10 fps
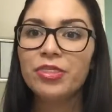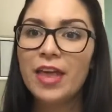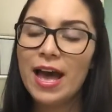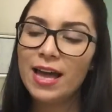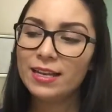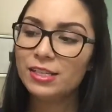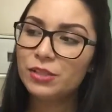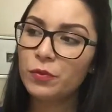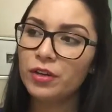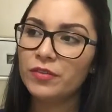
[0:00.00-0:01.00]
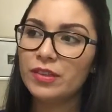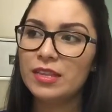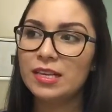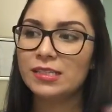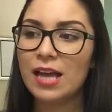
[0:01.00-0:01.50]
that is one of the
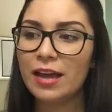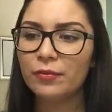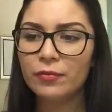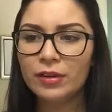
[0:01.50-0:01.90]
things I